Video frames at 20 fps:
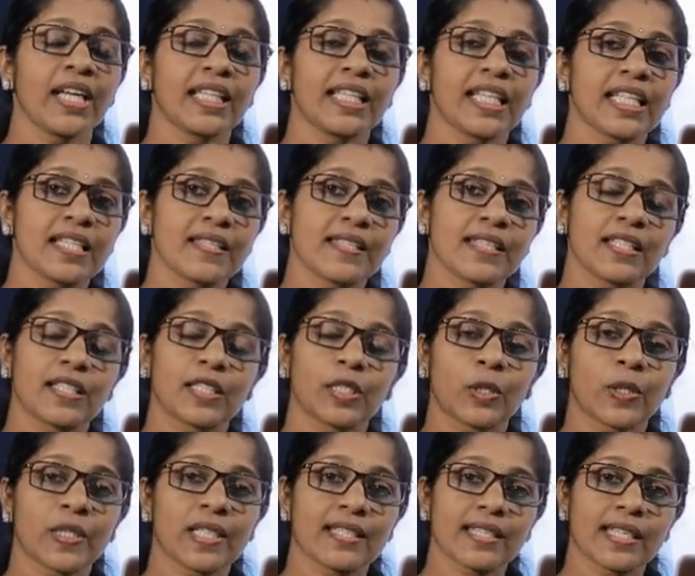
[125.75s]
That is, it
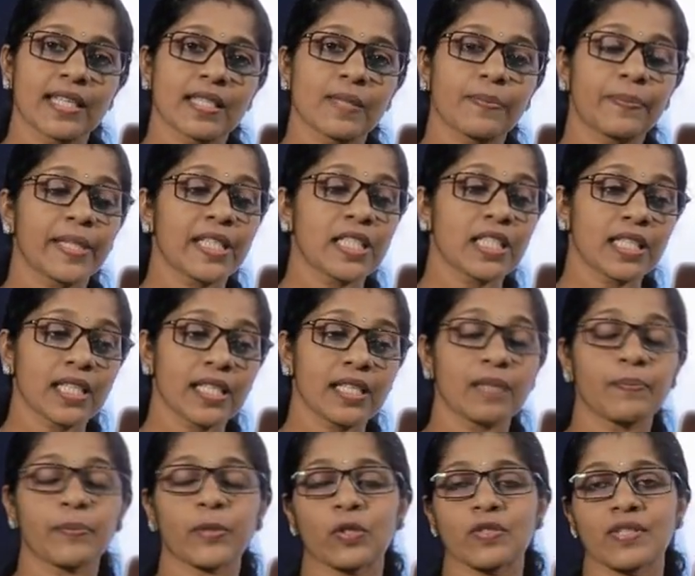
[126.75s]
requires a
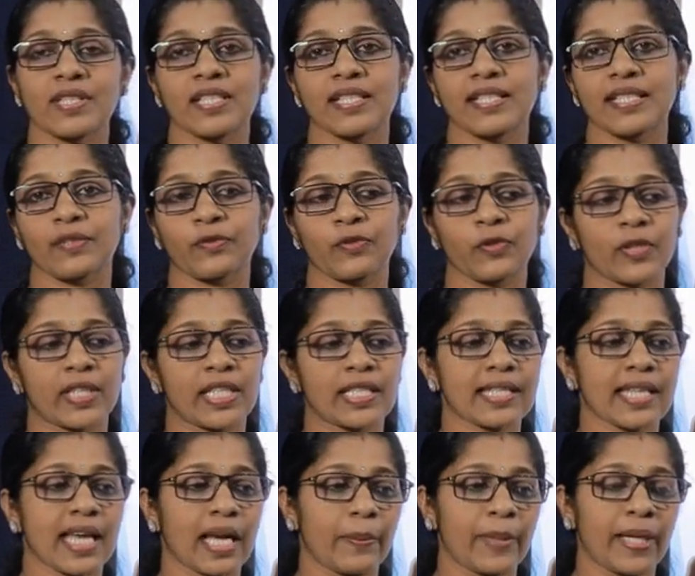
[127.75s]
special procedure for
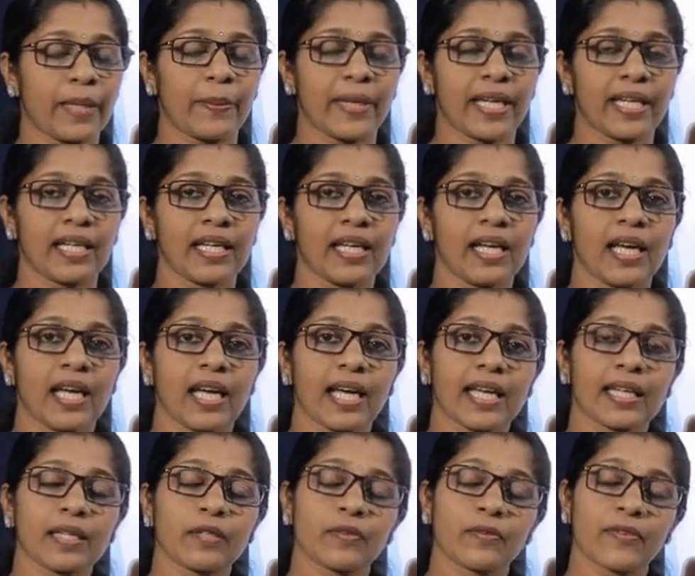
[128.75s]
its amendment.
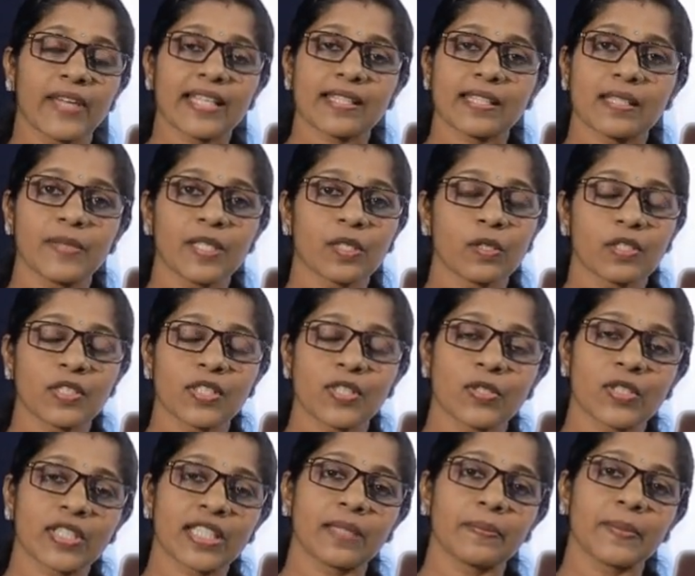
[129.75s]
And flexible
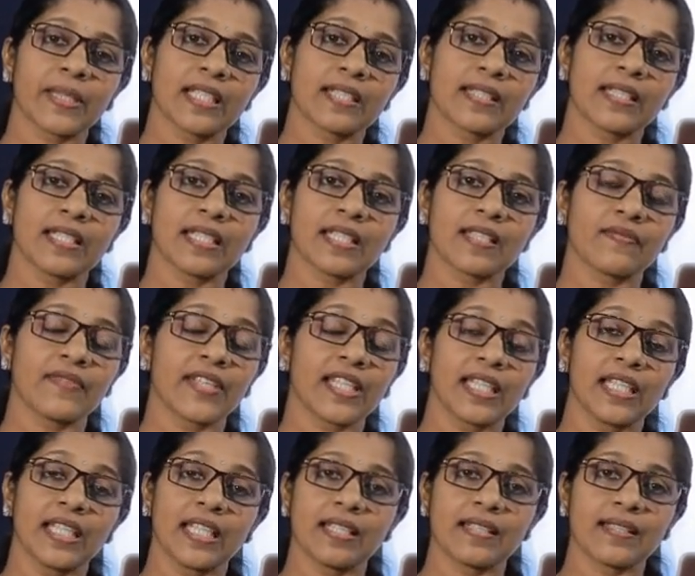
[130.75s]
constitution means it is
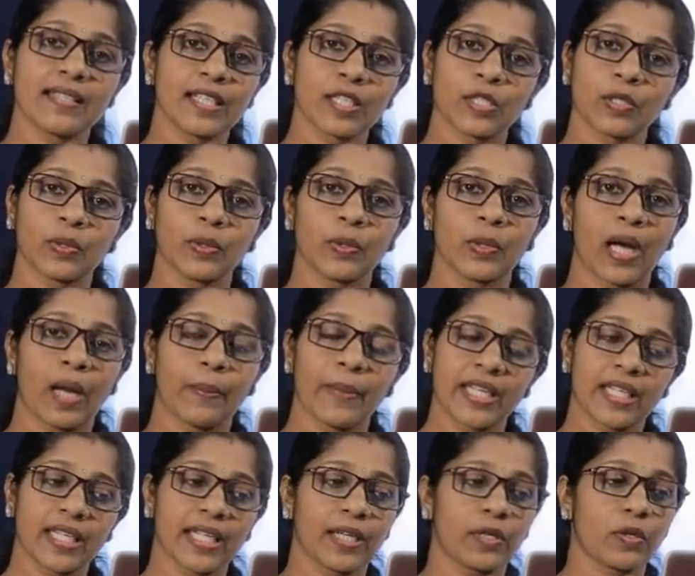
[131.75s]
very easy to
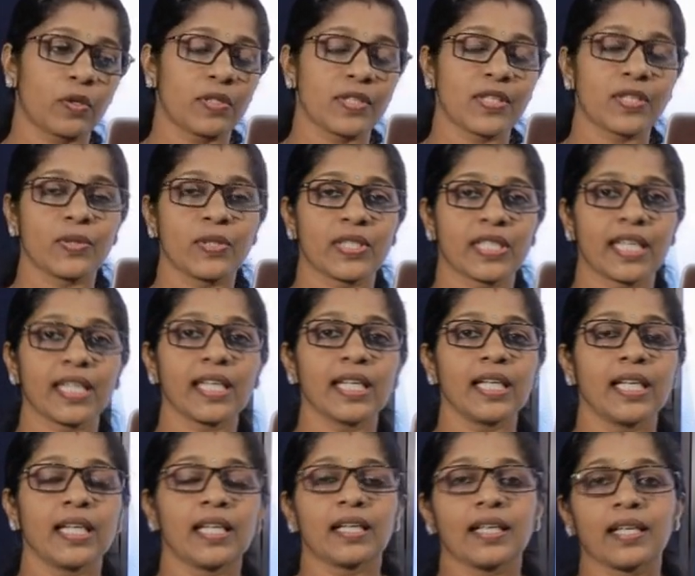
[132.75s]
amend a constitution.
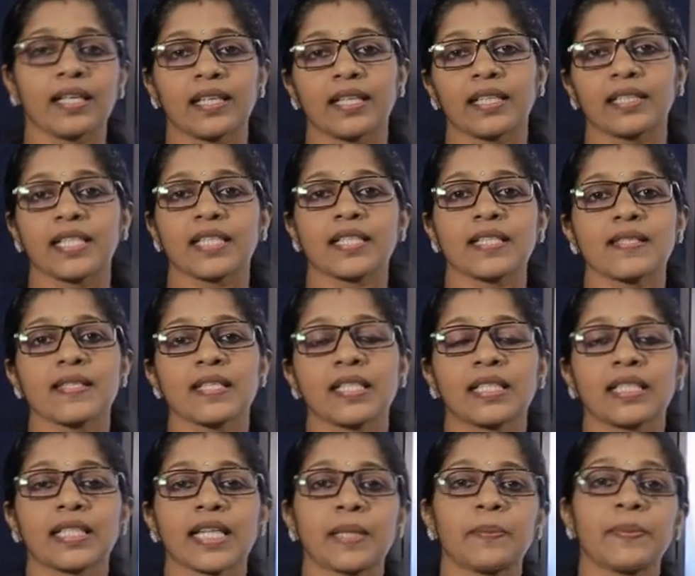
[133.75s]
That is,
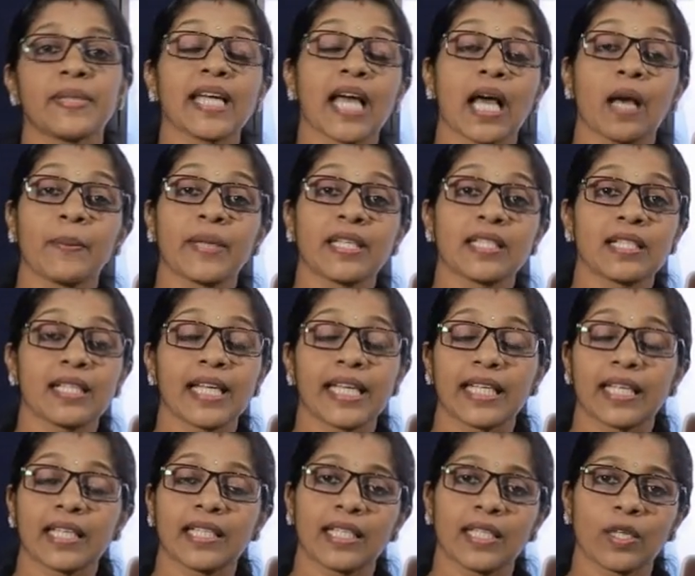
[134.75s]
it can be amended
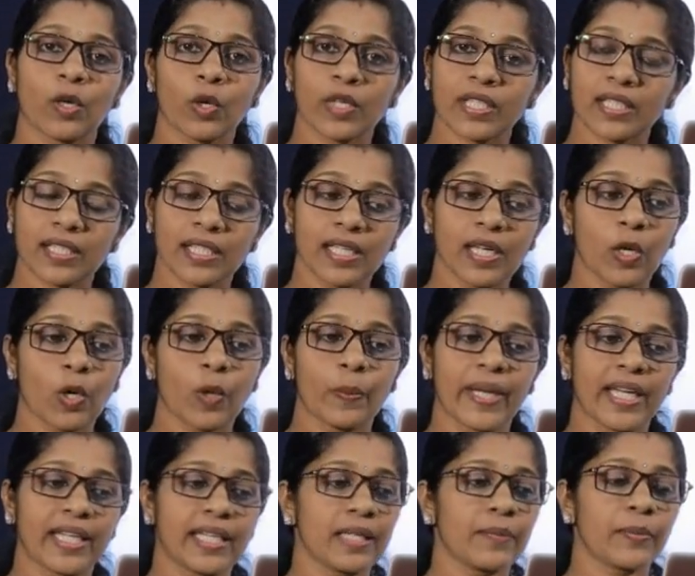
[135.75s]
like an ordinary
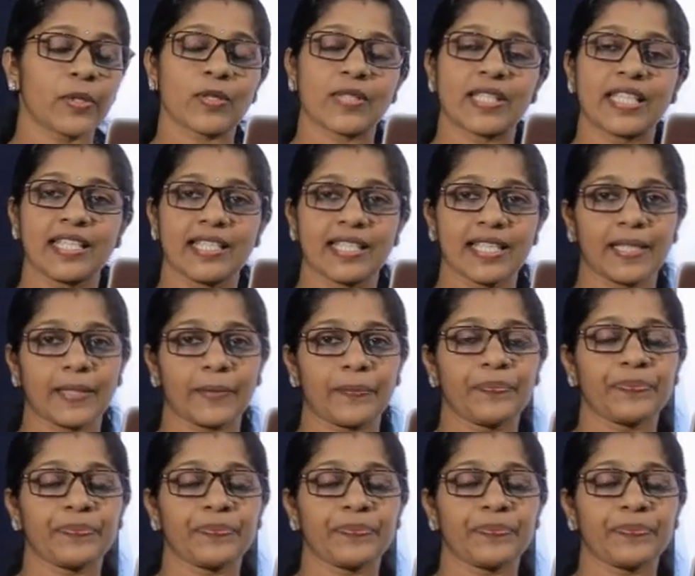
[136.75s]
lawmaking procedure.